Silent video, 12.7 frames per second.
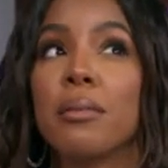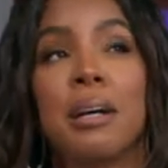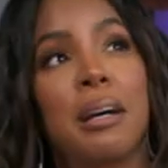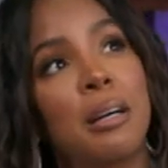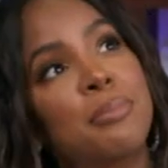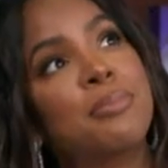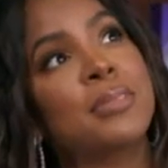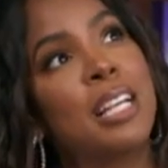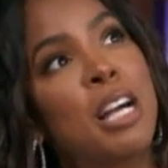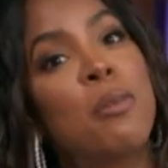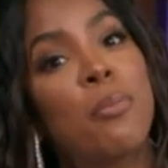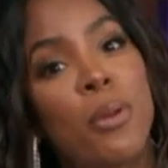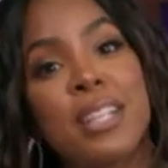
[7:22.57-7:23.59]
Uh,
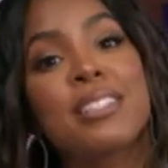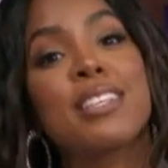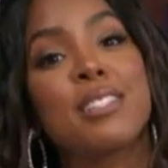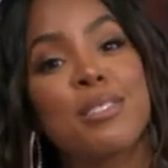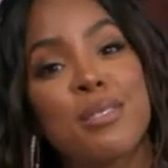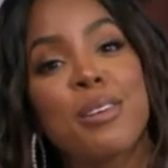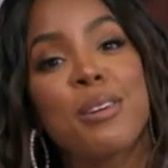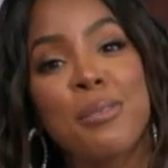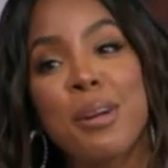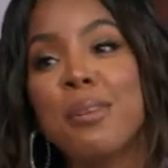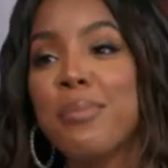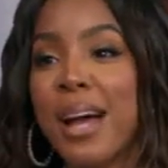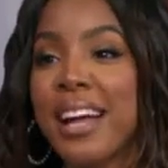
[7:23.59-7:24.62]
brings his
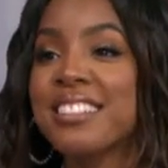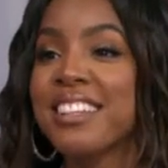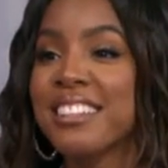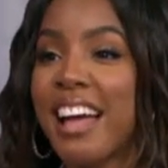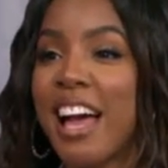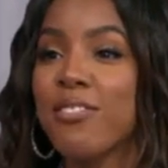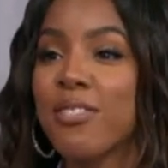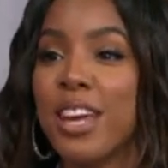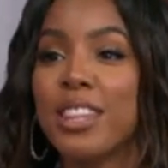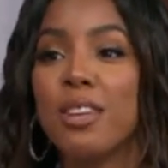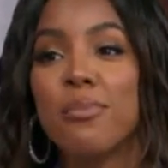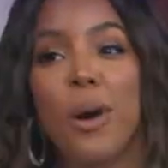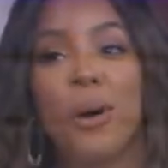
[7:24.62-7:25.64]
career back to life in the